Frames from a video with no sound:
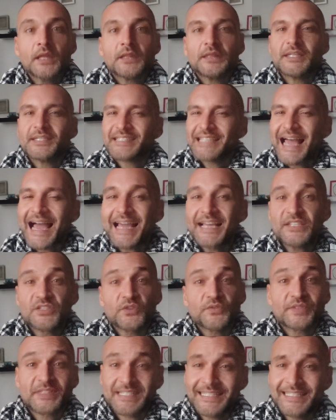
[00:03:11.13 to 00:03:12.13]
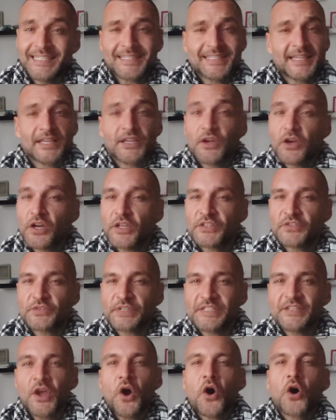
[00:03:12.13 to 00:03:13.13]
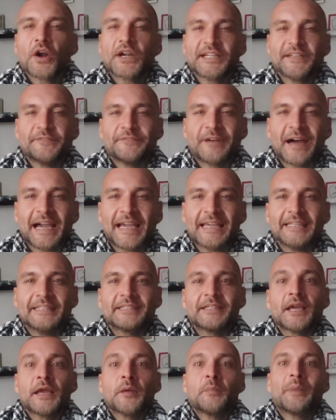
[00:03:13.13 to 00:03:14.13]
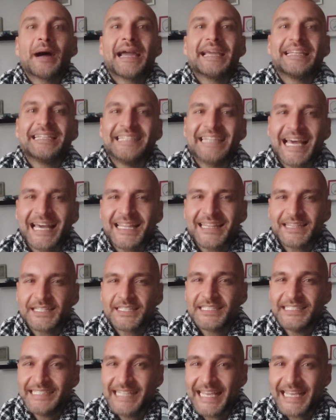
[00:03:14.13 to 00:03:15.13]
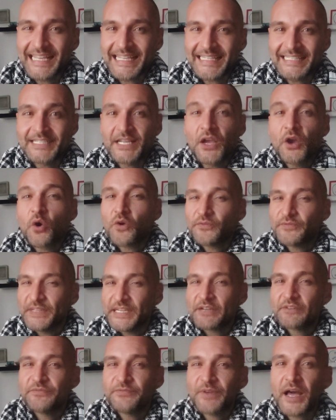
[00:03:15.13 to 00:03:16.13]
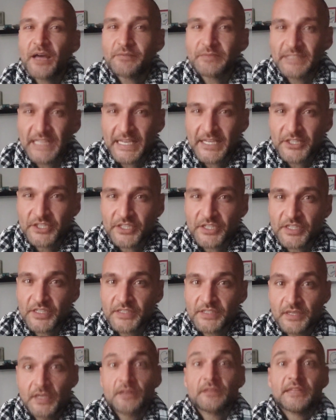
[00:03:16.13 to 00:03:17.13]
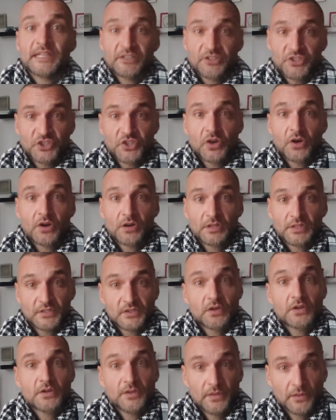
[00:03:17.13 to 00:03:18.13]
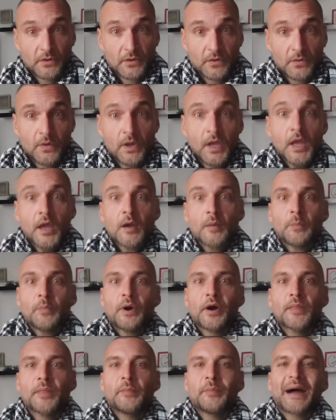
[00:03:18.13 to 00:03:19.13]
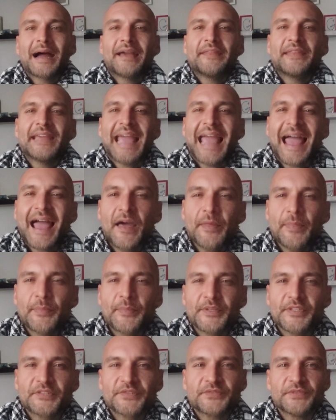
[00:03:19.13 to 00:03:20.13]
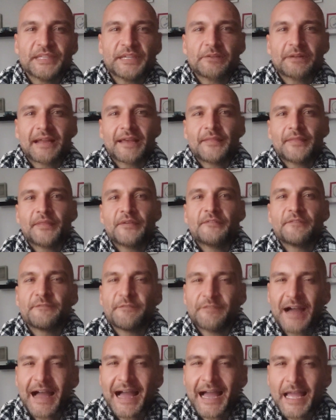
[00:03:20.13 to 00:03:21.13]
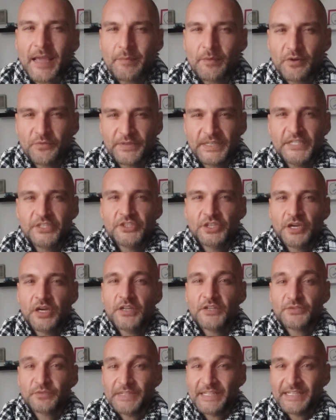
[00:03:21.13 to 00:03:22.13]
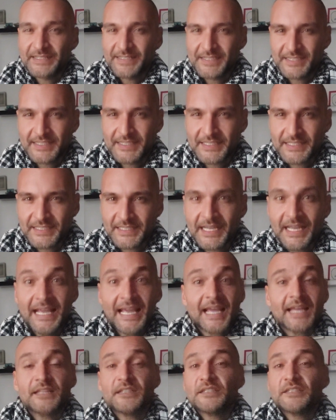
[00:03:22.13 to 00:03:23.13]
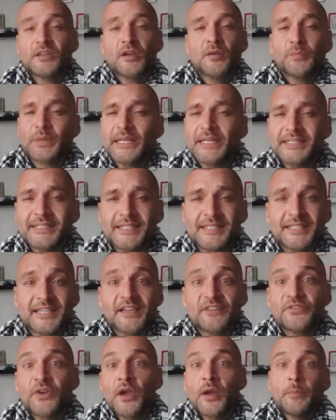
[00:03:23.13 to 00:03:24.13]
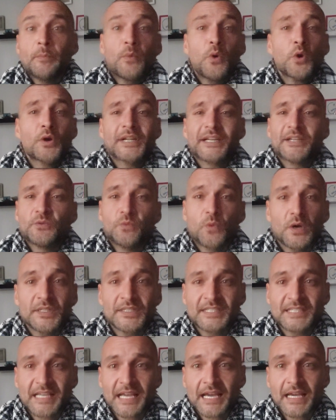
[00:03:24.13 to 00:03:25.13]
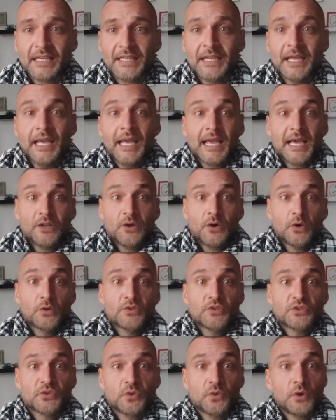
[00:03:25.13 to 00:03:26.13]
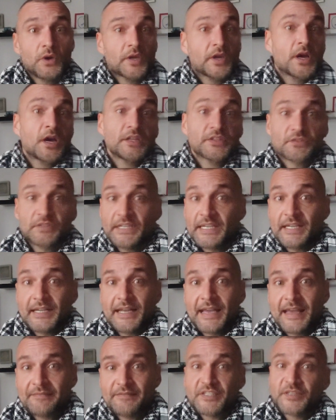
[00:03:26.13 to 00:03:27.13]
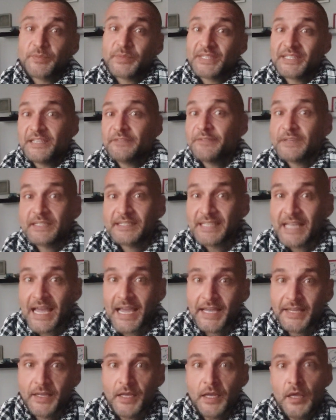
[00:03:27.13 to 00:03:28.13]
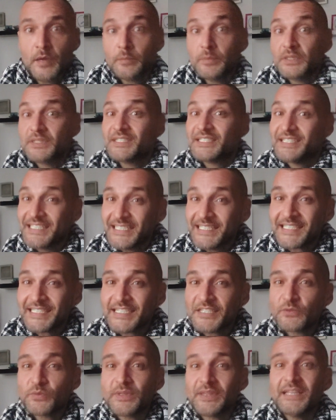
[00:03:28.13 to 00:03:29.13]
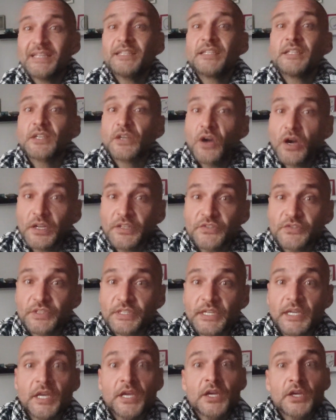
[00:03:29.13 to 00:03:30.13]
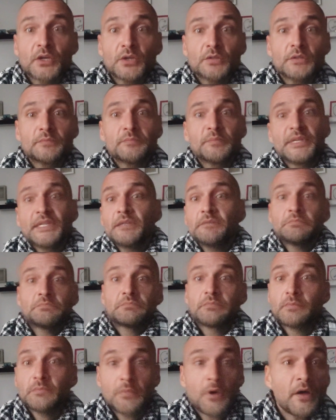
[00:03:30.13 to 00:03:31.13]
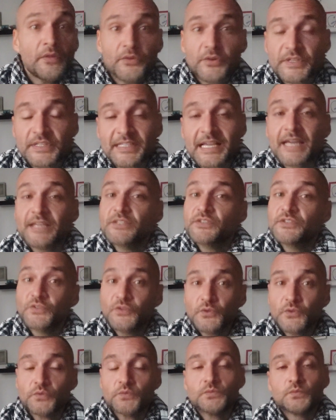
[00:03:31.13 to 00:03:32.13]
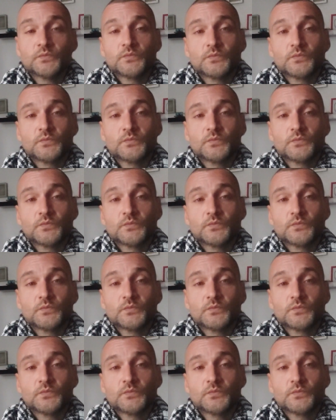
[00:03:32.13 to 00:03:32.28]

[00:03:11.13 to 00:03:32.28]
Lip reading: The signs of cities and countries are defined by not the date of their foundations, their charts are though, but by the atmosphere and the vibe of each country and city. And some places have more than one sign, and also a country can have a specific sign, but cities within the country could be other signs too.